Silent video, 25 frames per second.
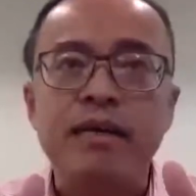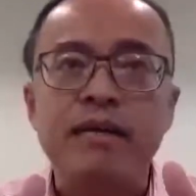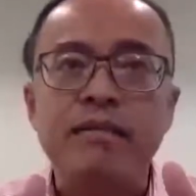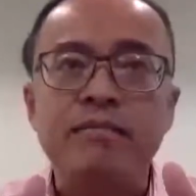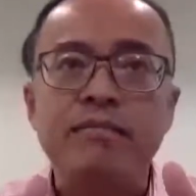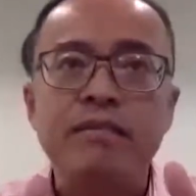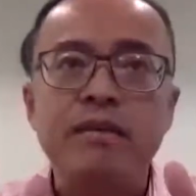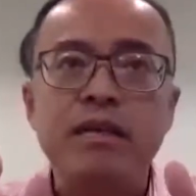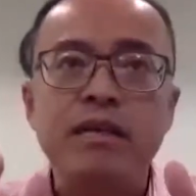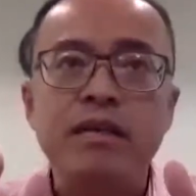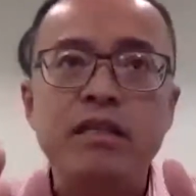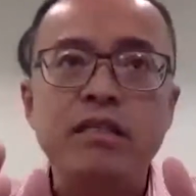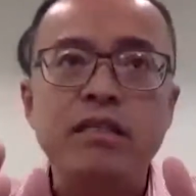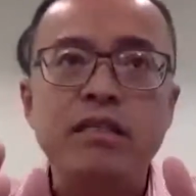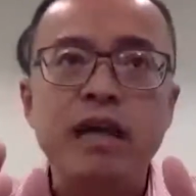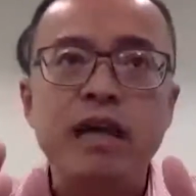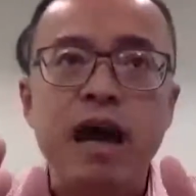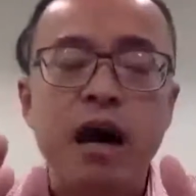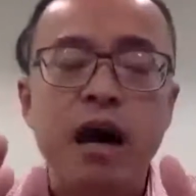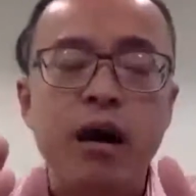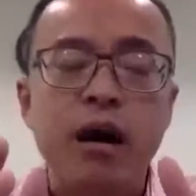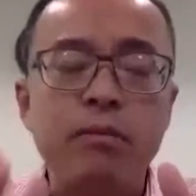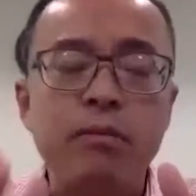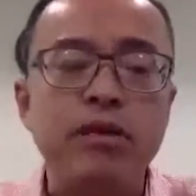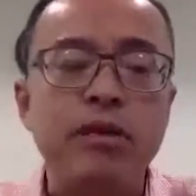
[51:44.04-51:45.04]
is
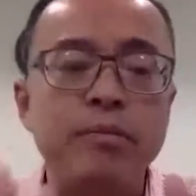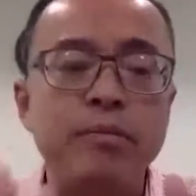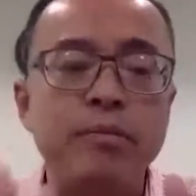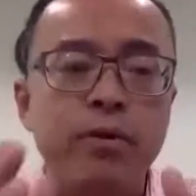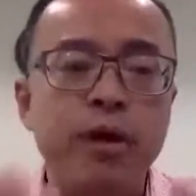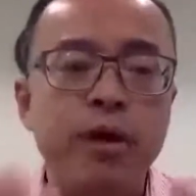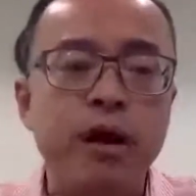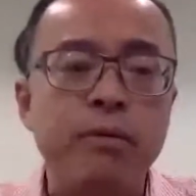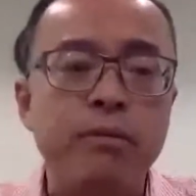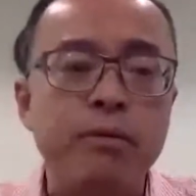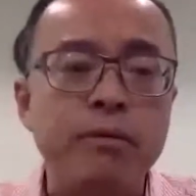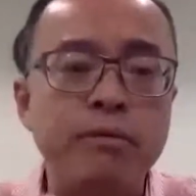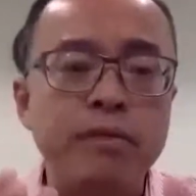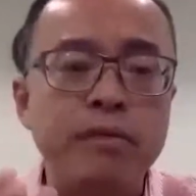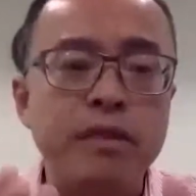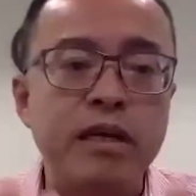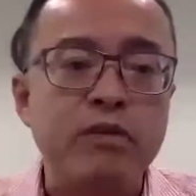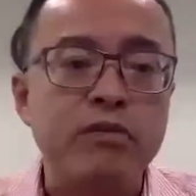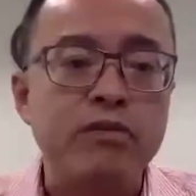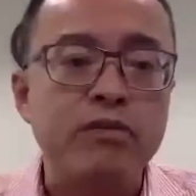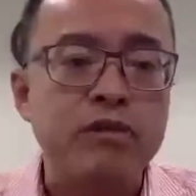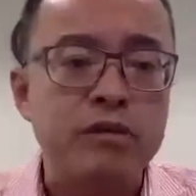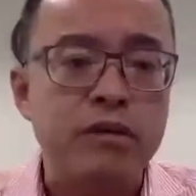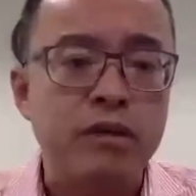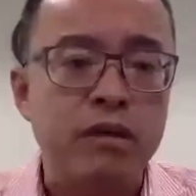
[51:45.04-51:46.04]
how many problems can
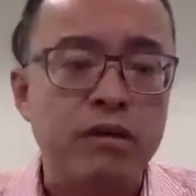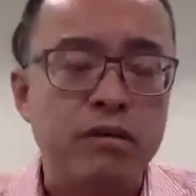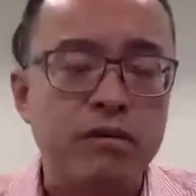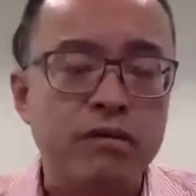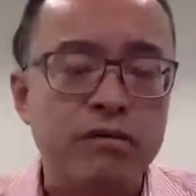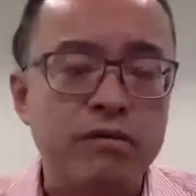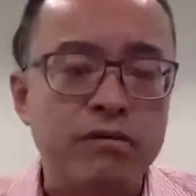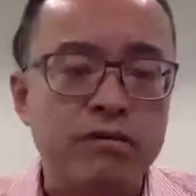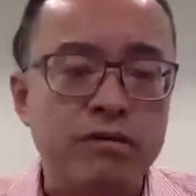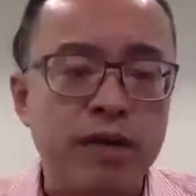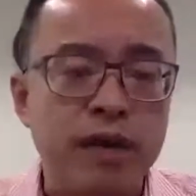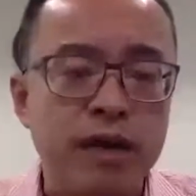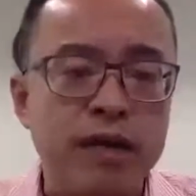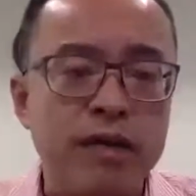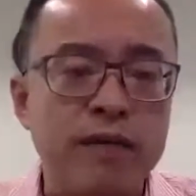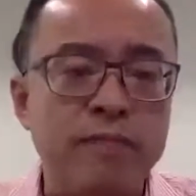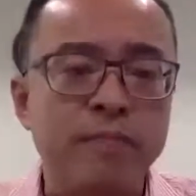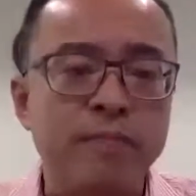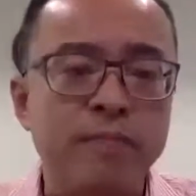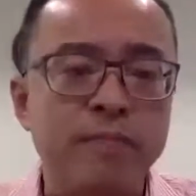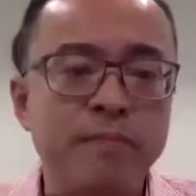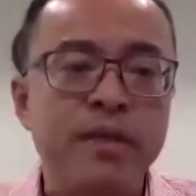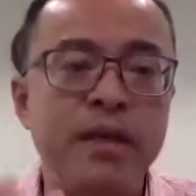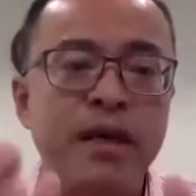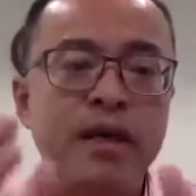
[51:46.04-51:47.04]
you solve, right?
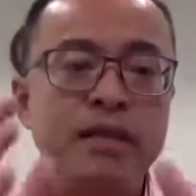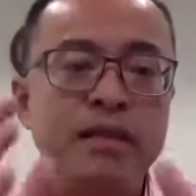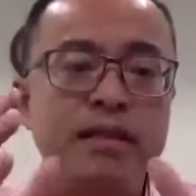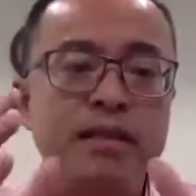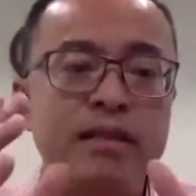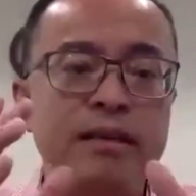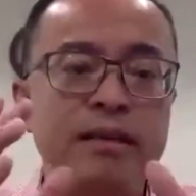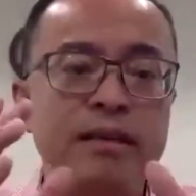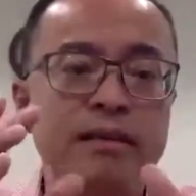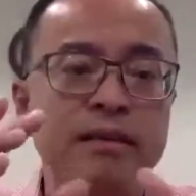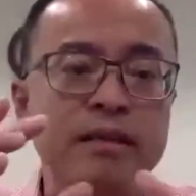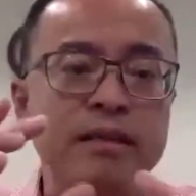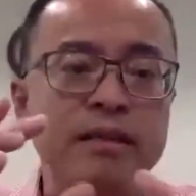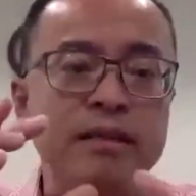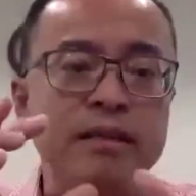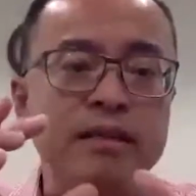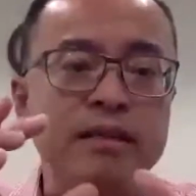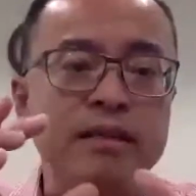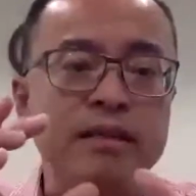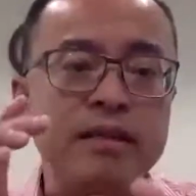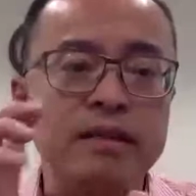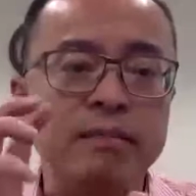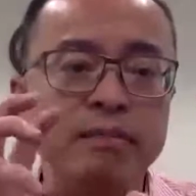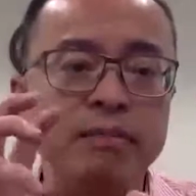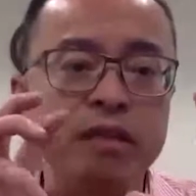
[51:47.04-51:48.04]
And the
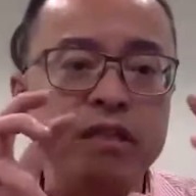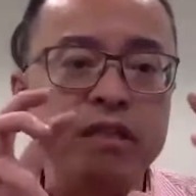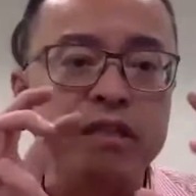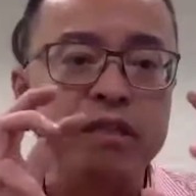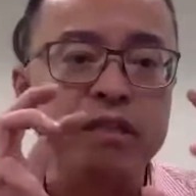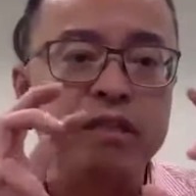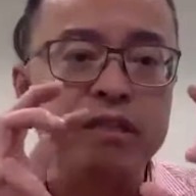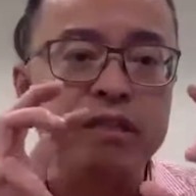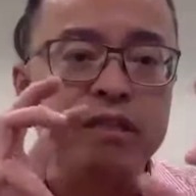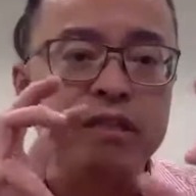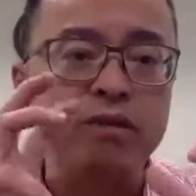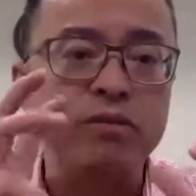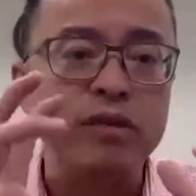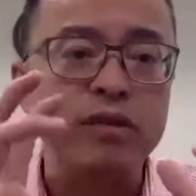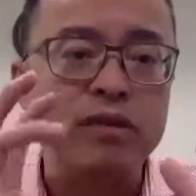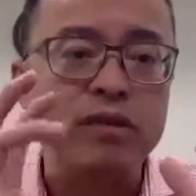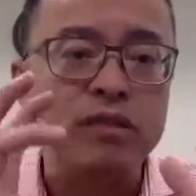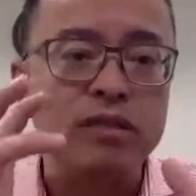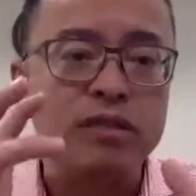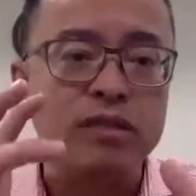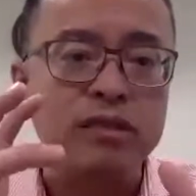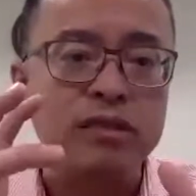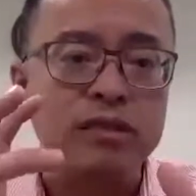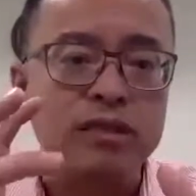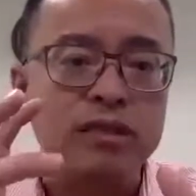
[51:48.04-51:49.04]

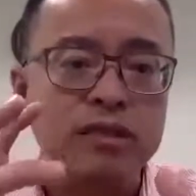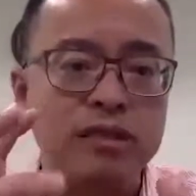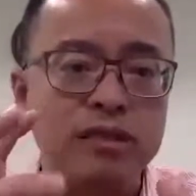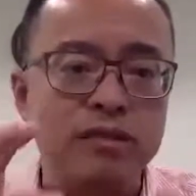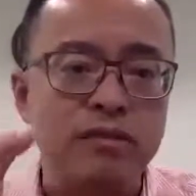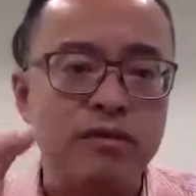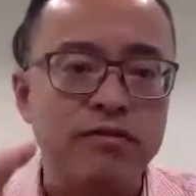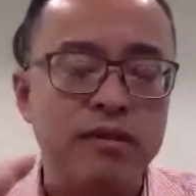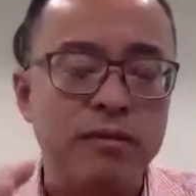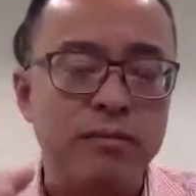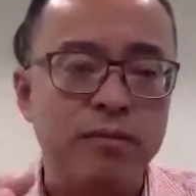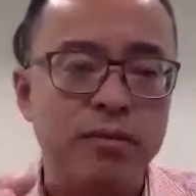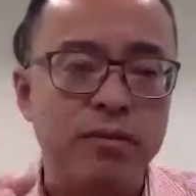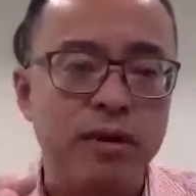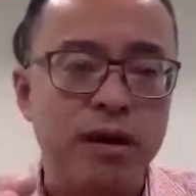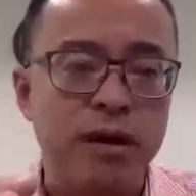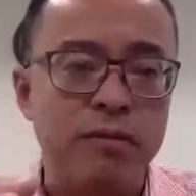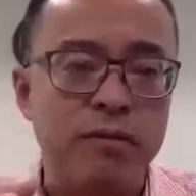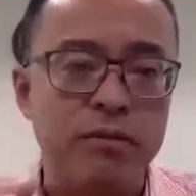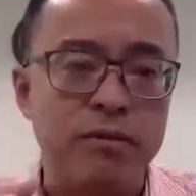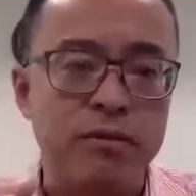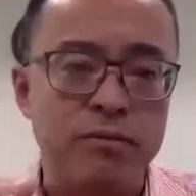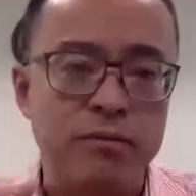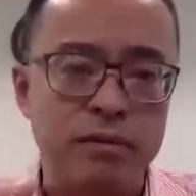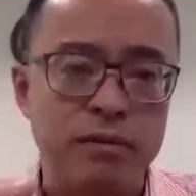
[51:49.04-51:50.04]
seriousness of the
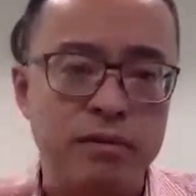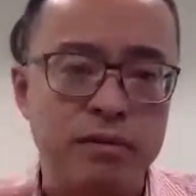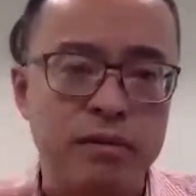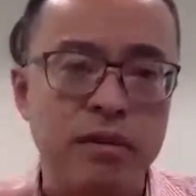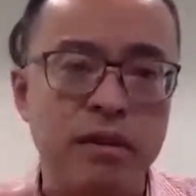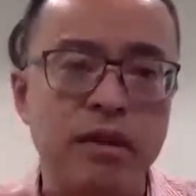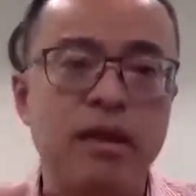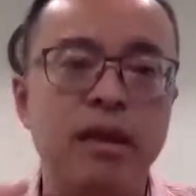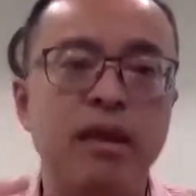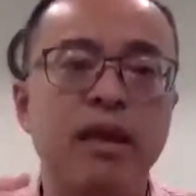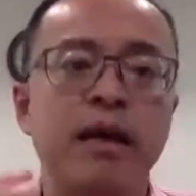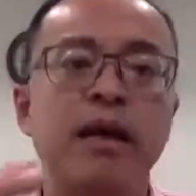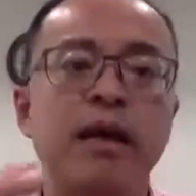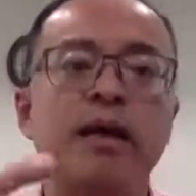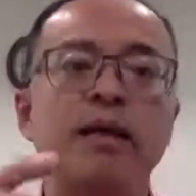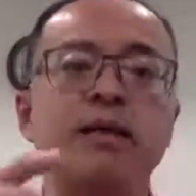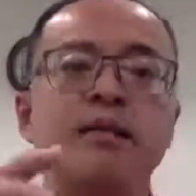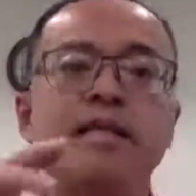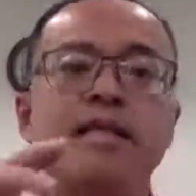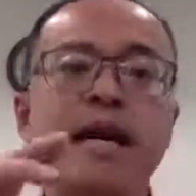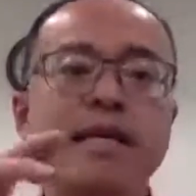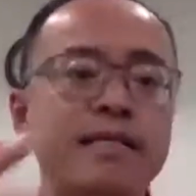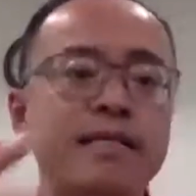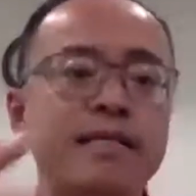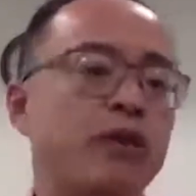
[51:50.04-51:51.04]
problems.
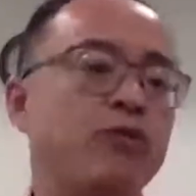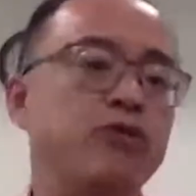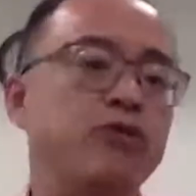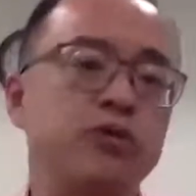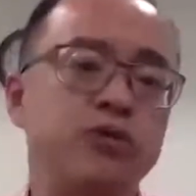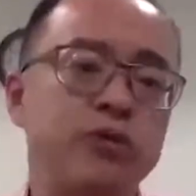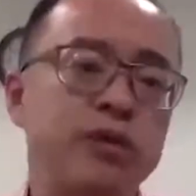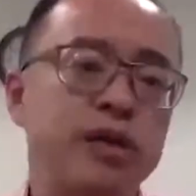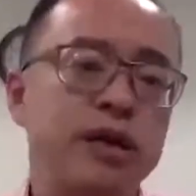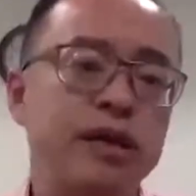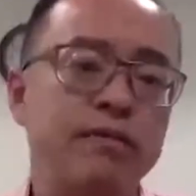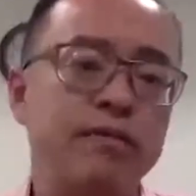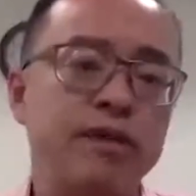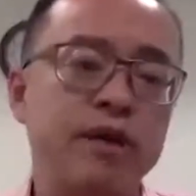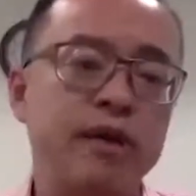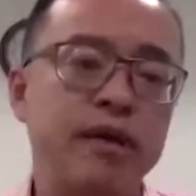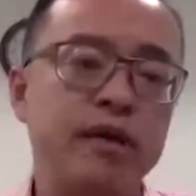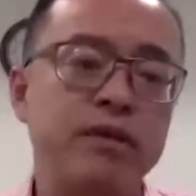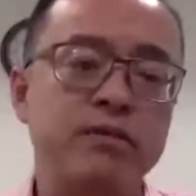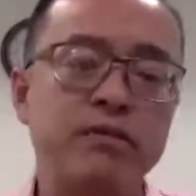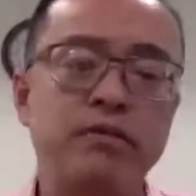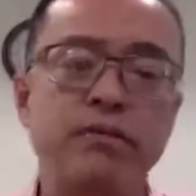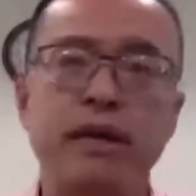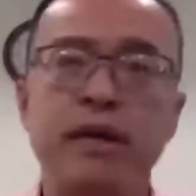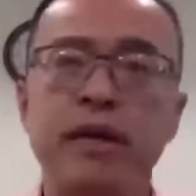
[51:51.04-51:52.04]
That's how you create
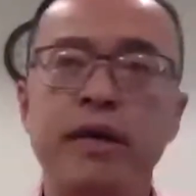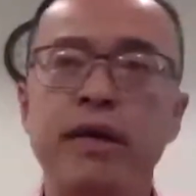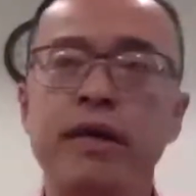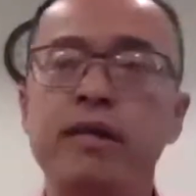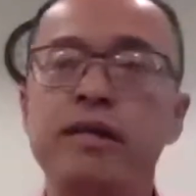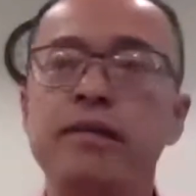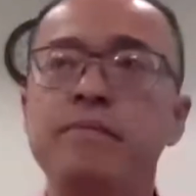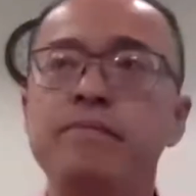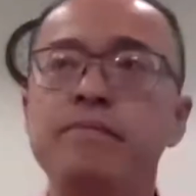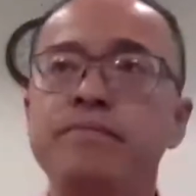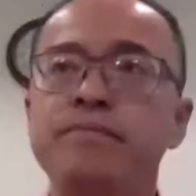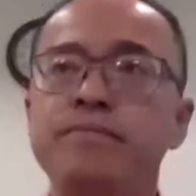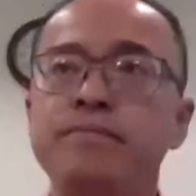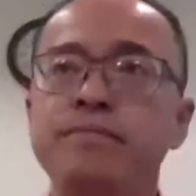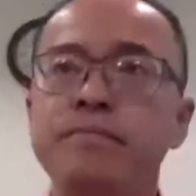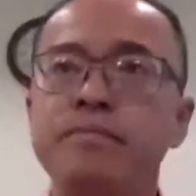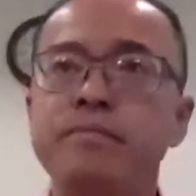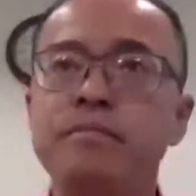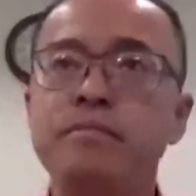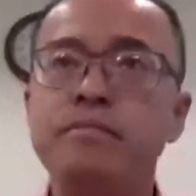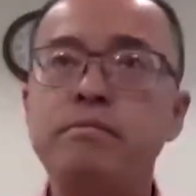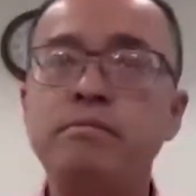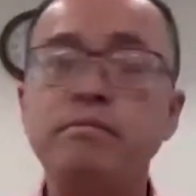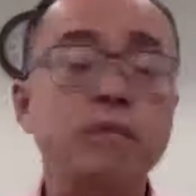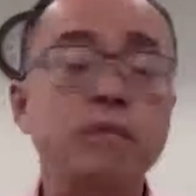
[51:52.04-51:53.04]
value. And
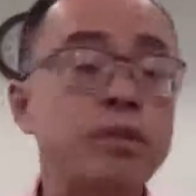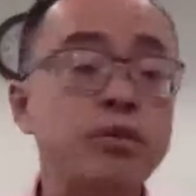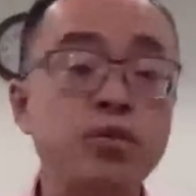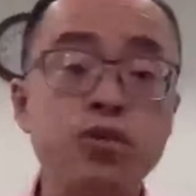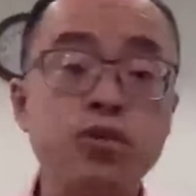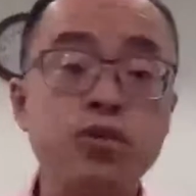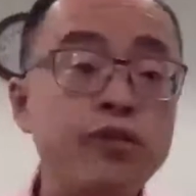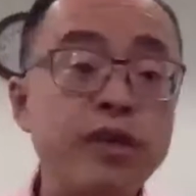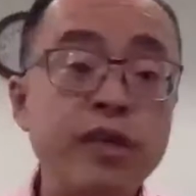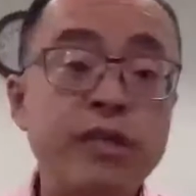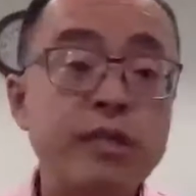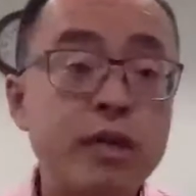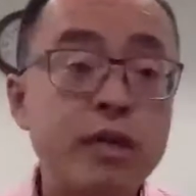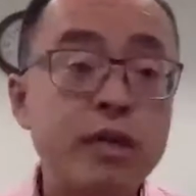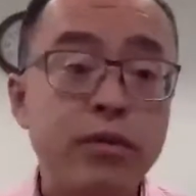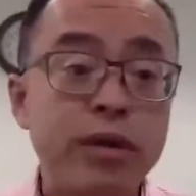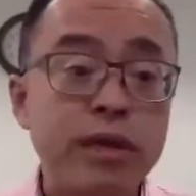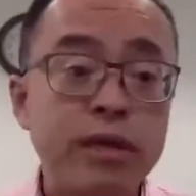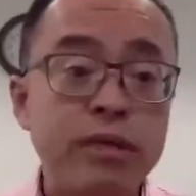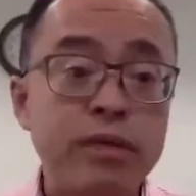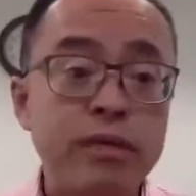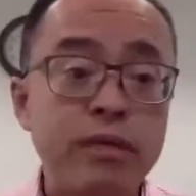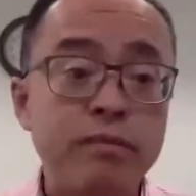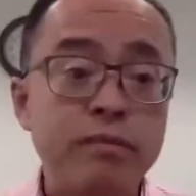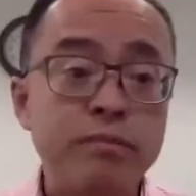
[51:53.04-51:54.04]
UV is a
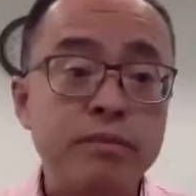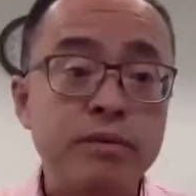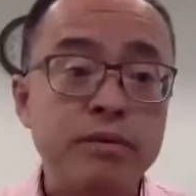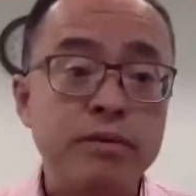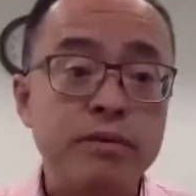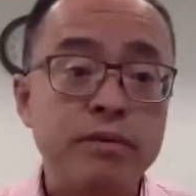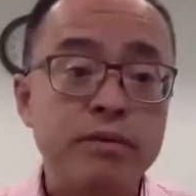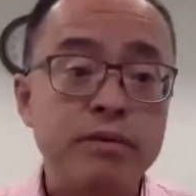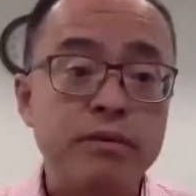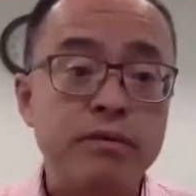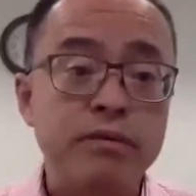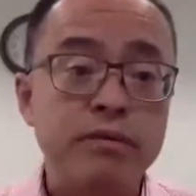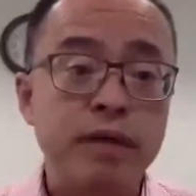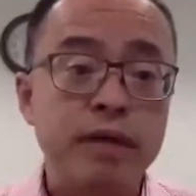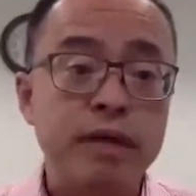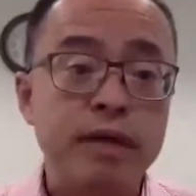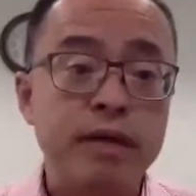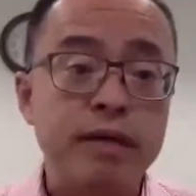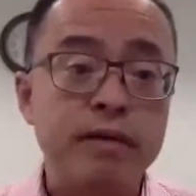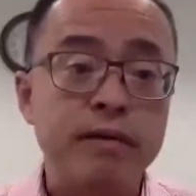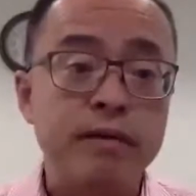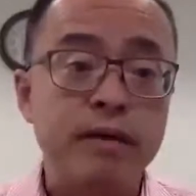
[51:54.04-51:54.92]
great example, right?